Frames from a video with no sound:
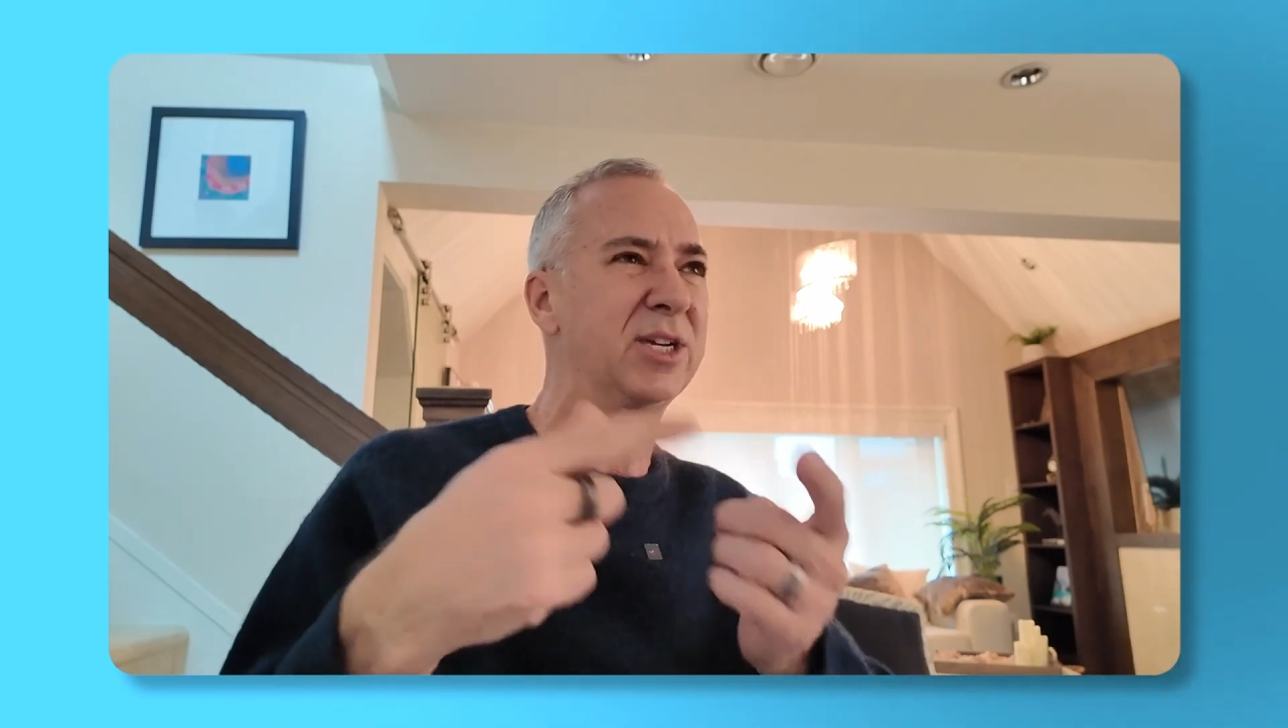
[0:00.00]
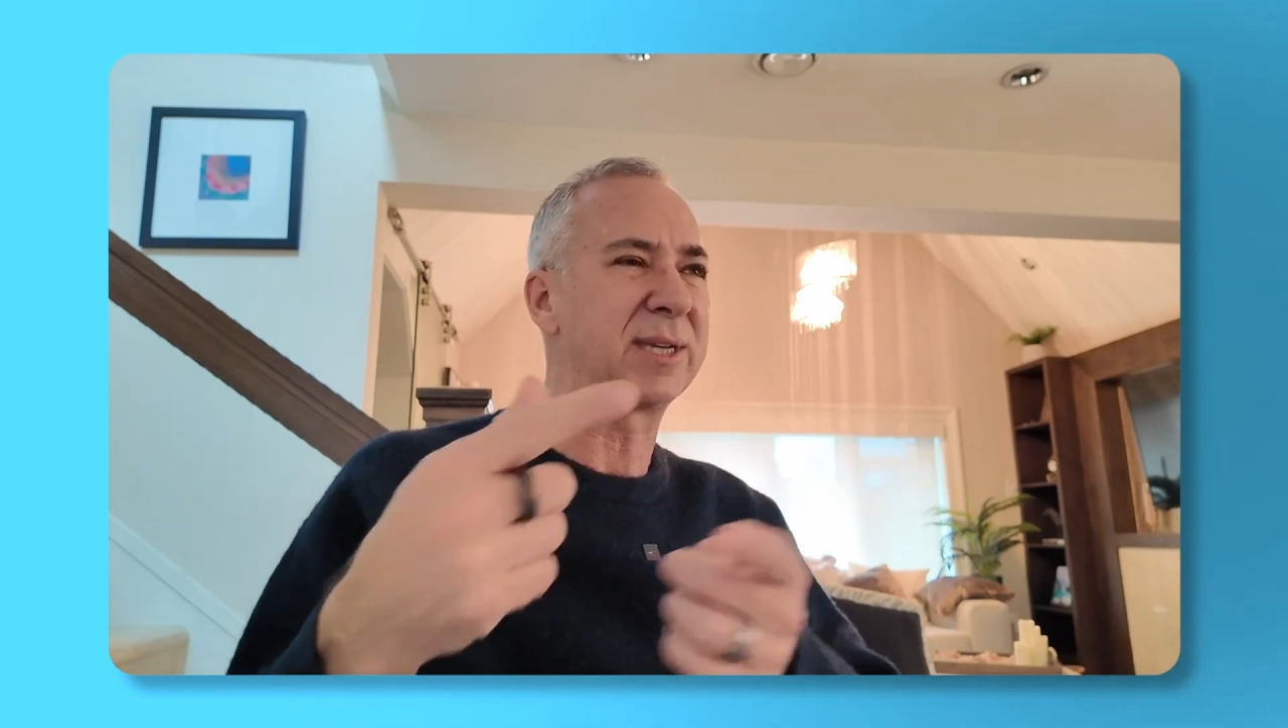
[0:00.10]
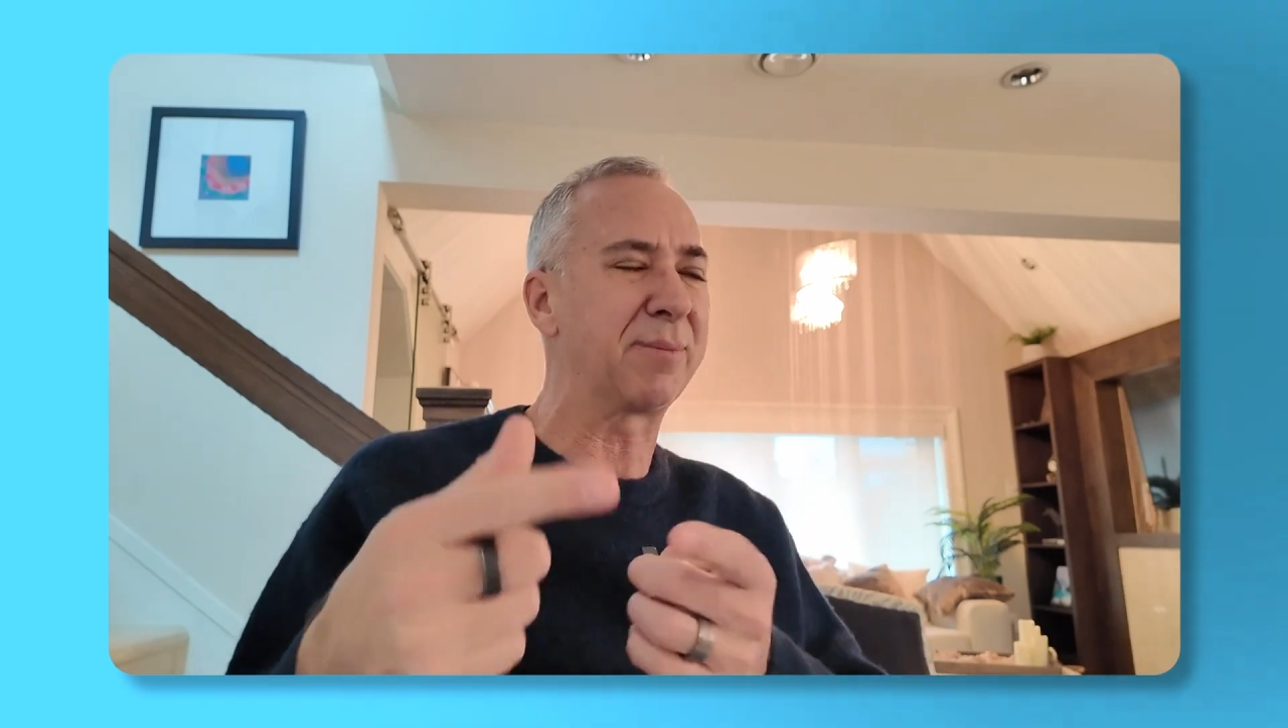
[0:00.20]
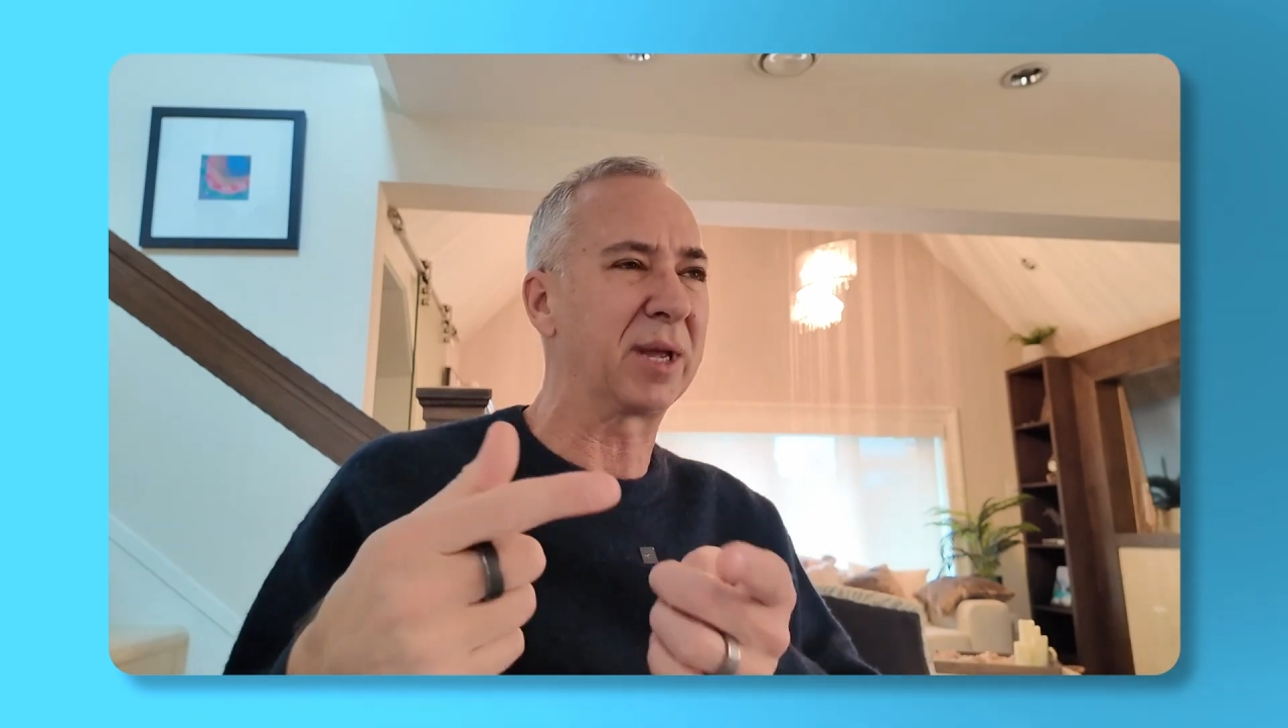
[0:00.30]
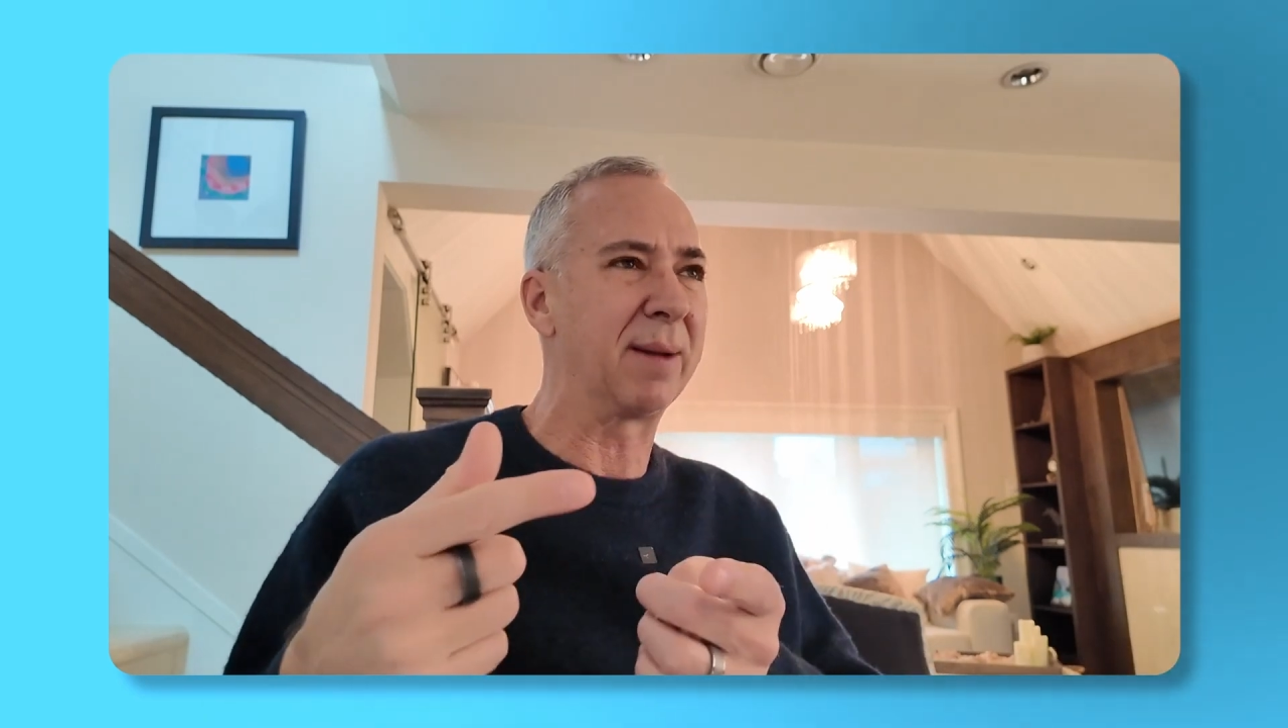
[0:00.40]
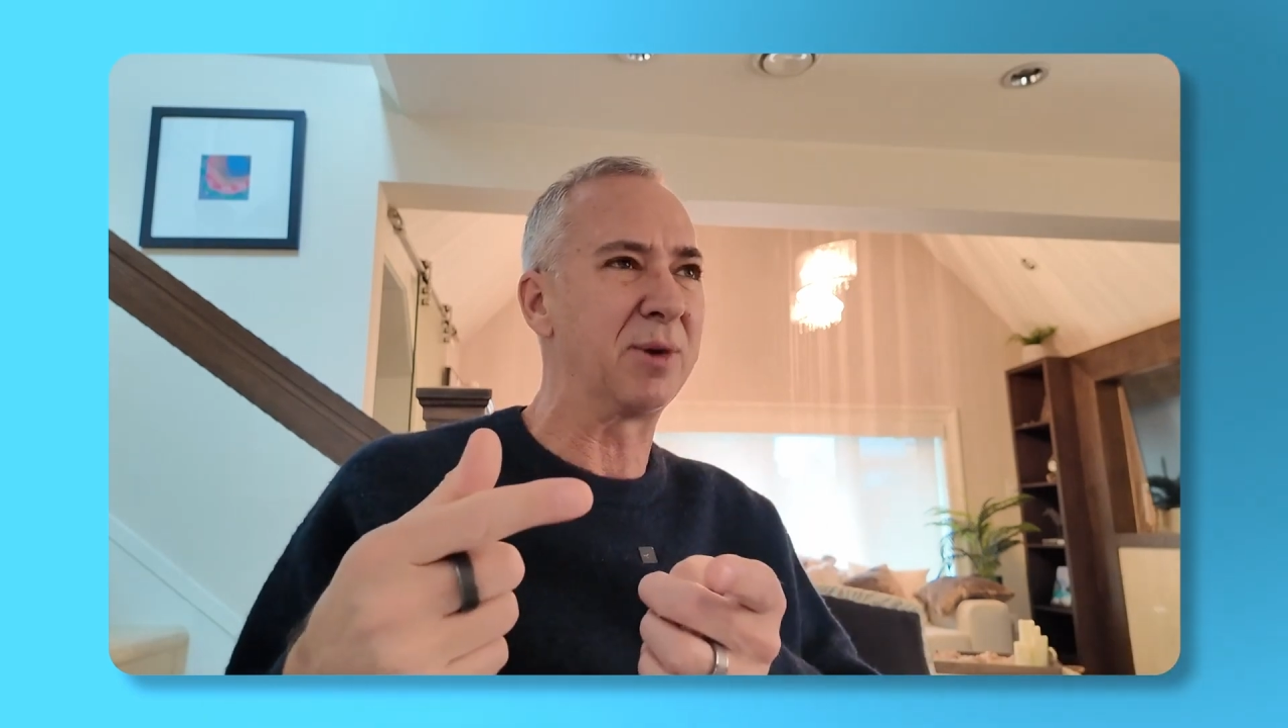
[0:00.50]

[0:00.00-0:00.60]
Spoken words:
something I'm